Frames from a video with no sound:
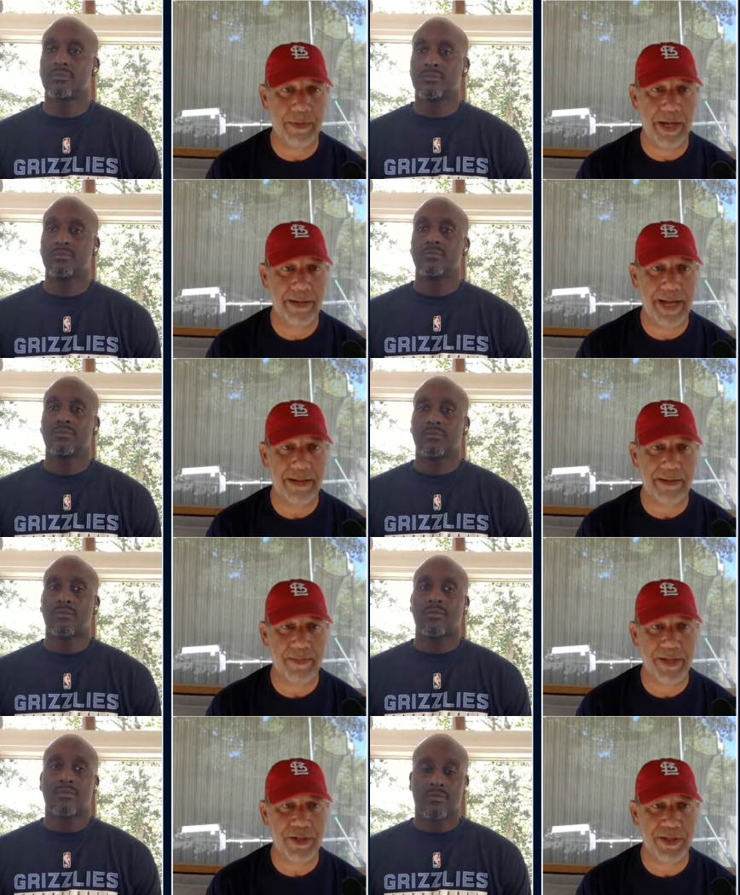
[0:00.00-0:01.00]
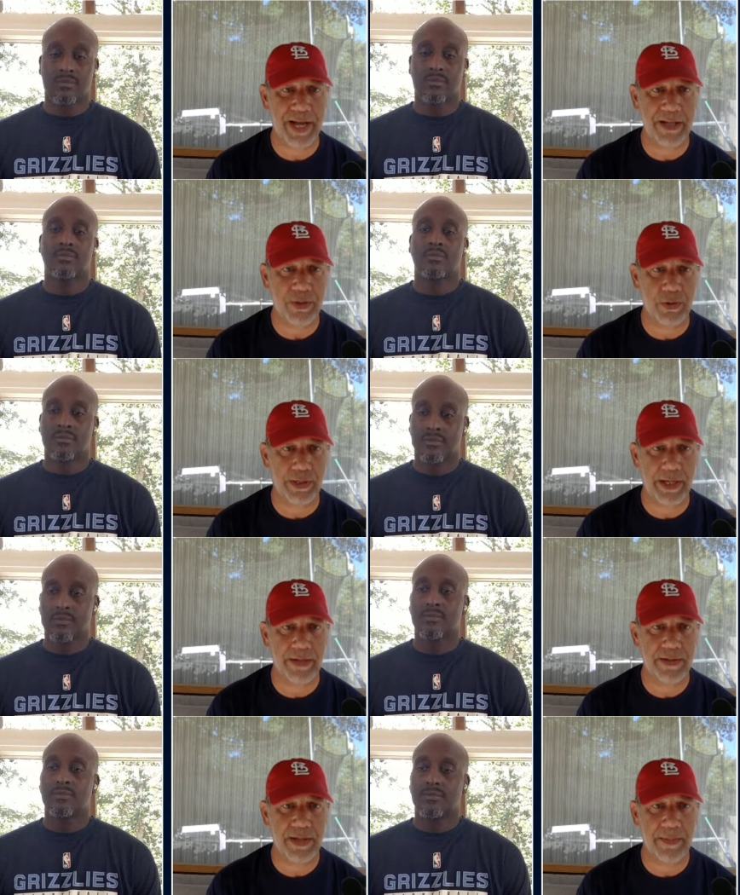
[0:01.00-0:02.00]
Speaker 1: and not to mention high school
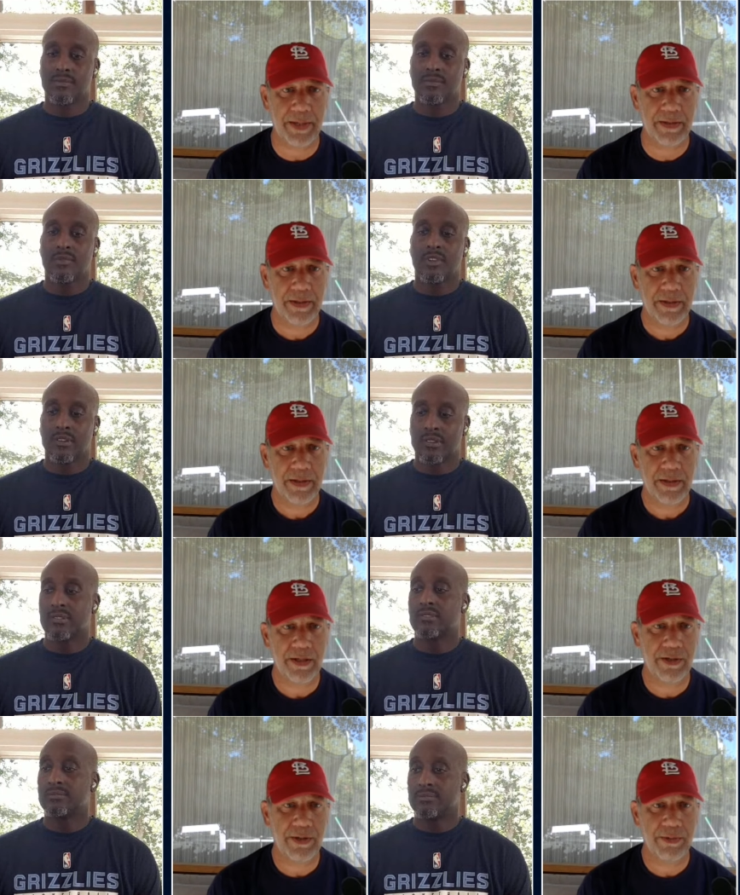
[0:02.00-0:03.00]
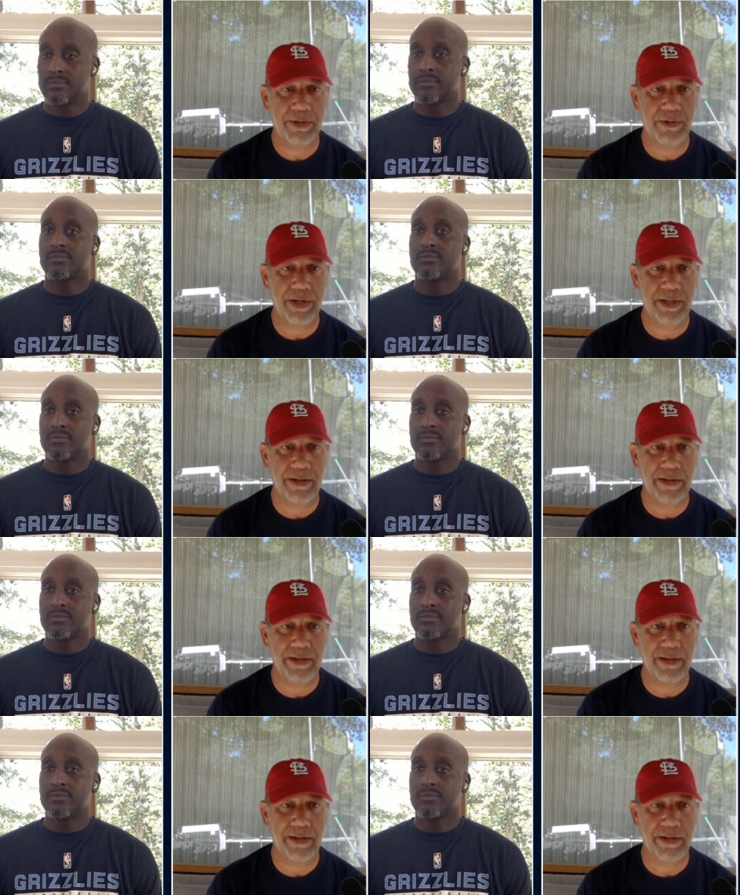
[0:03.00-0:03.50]
kids. I mean, you're, you're recruiting